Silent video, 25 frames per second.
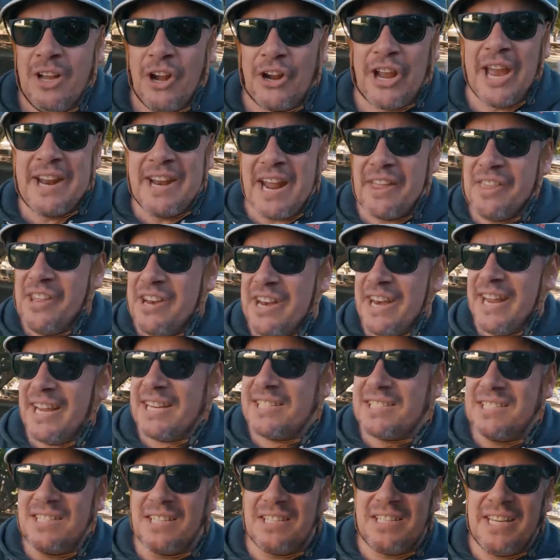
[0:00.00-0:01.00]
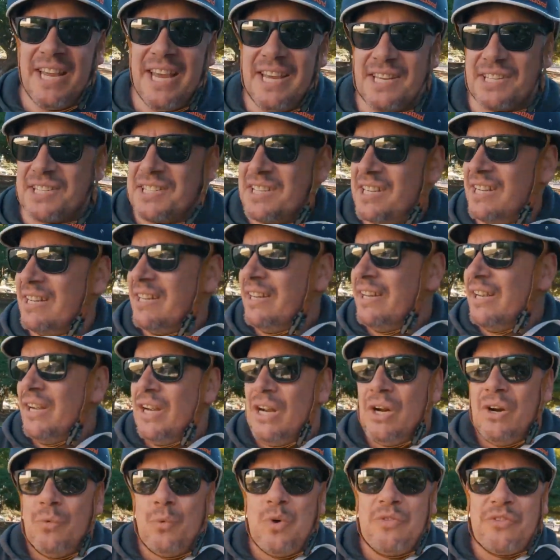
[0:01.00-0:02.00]
Okay, now the next test.
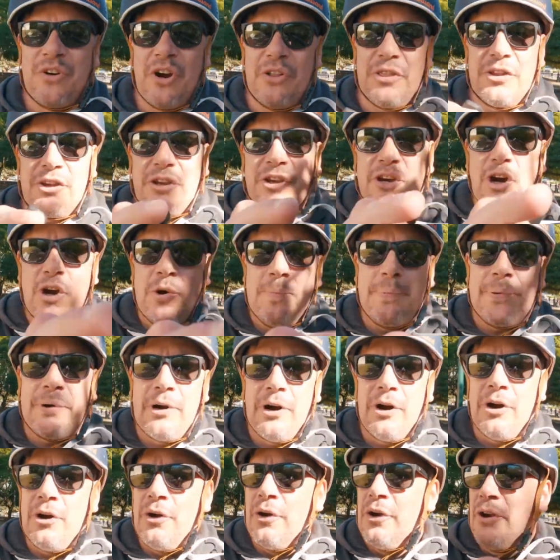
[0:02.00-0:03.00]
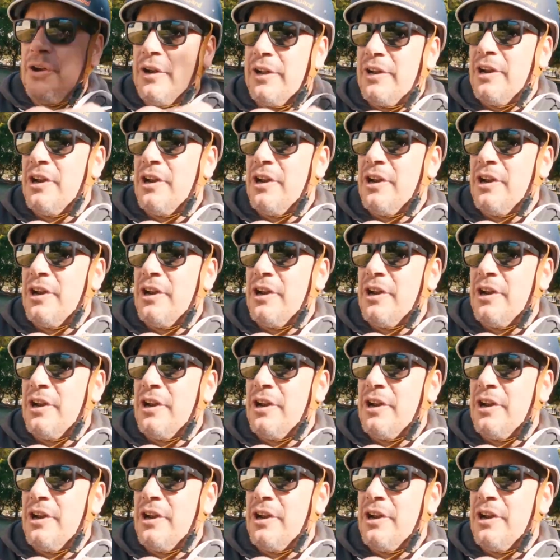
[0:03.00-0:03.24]
We've got the GoPro